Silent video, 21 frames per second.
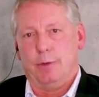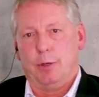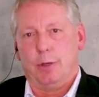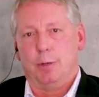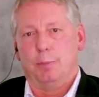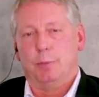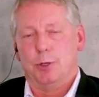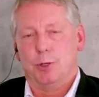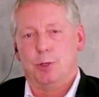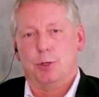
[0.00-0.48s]
of the
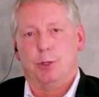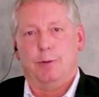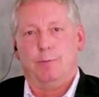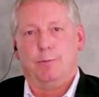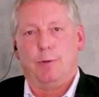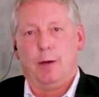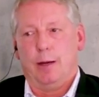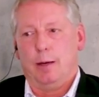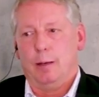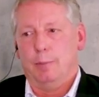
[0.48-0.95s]
commercial
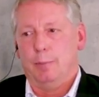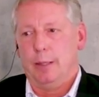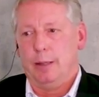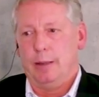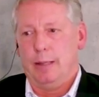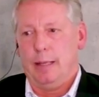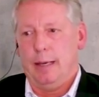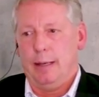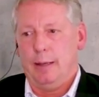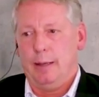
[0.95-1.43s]

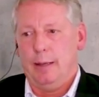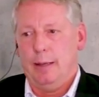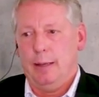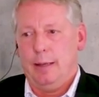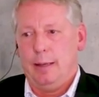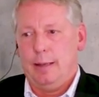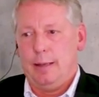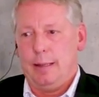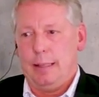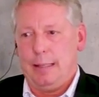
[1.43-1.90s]
environment that
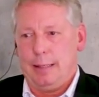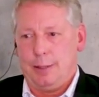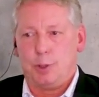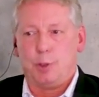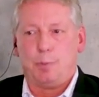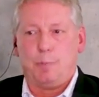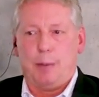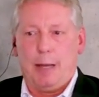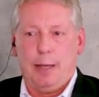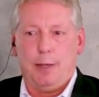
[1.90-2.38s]
the
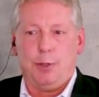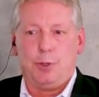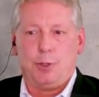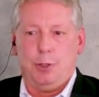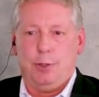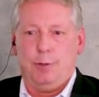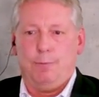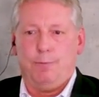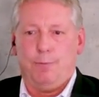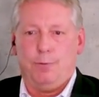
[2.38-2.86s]

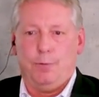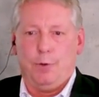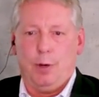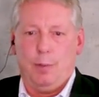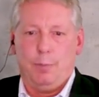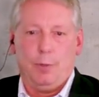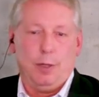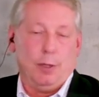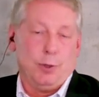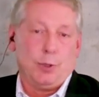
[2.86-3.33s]
expansion
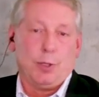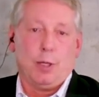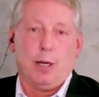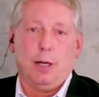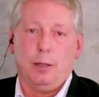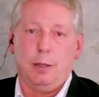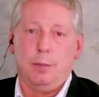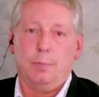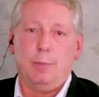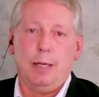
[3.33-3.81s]
from their
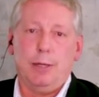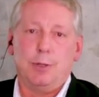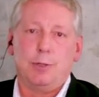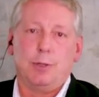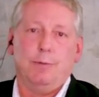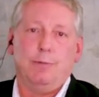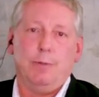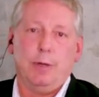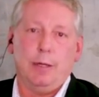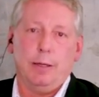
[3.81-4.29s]
solid
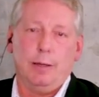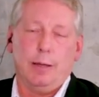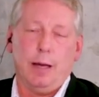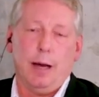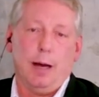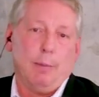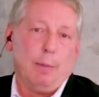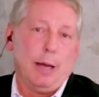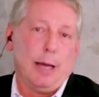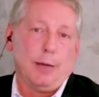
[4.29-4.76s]
base in
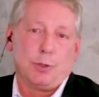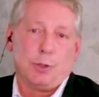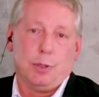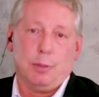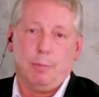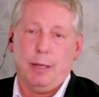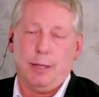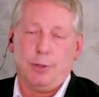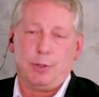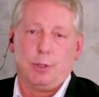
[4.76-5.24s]
Vietnam
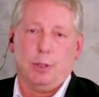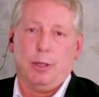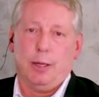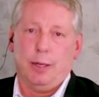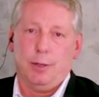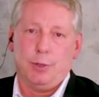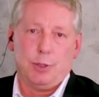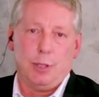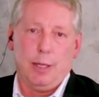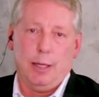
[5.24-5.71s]
actually makes a
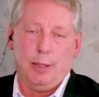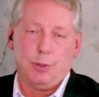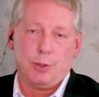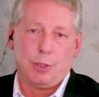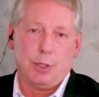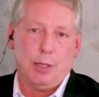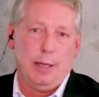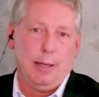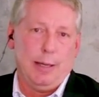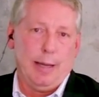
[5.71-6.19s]
lot of
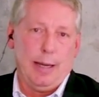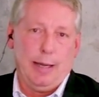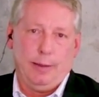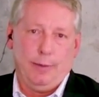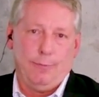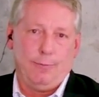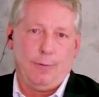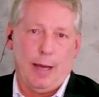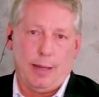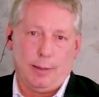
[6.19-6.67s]
sense. And
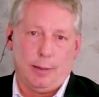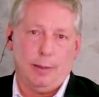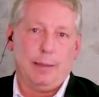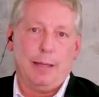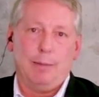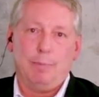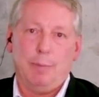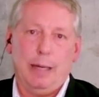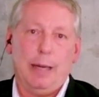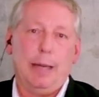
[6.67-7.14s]
the fact that
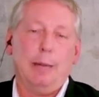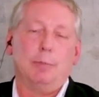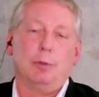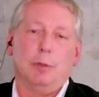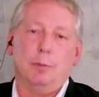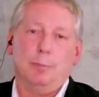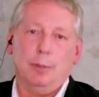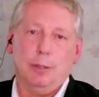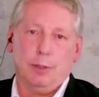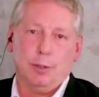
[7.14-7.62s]
they've been able
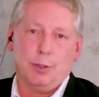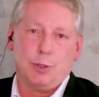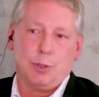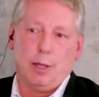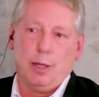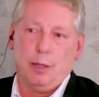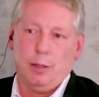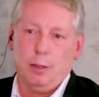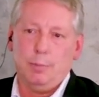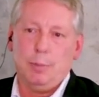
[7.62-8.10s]
to build a
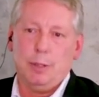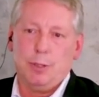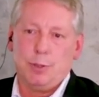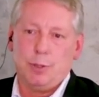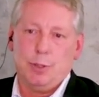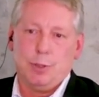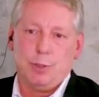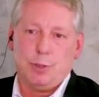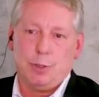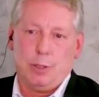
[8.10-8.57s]
solid
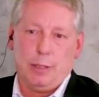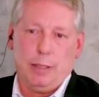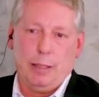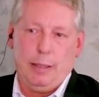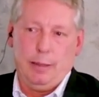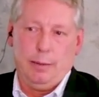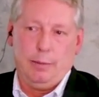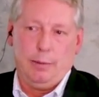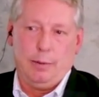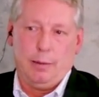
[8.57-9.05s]
business
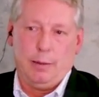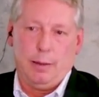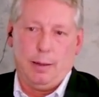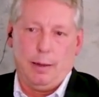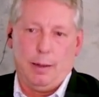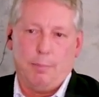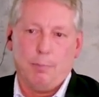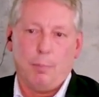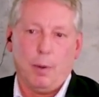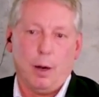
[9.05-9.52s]
in
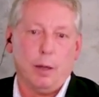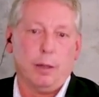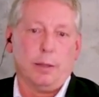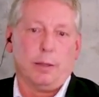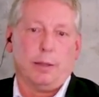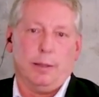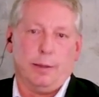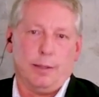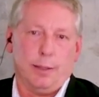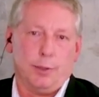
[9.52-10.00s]
a
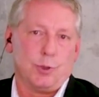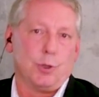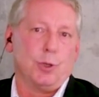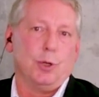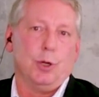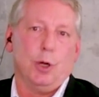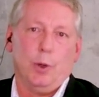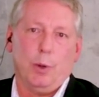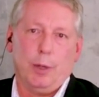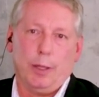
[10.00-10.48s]
market that's
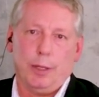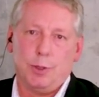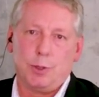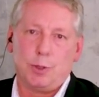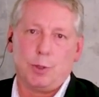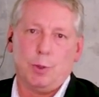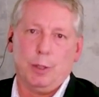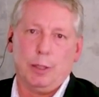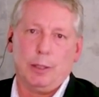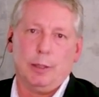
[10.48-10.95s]
growing
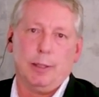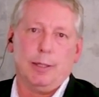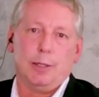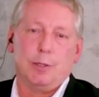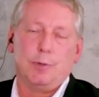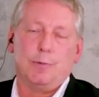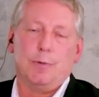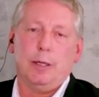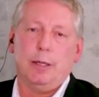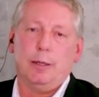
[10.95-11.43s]
as quickly
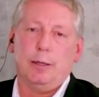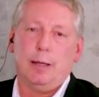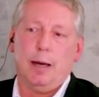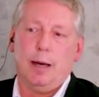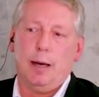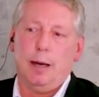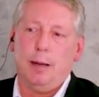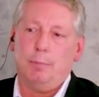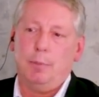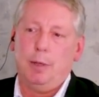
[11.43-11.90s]
as
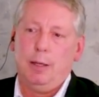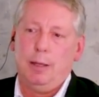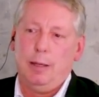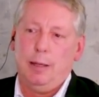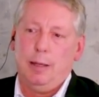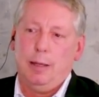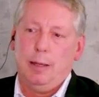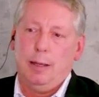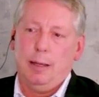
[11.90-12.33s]
Vietnam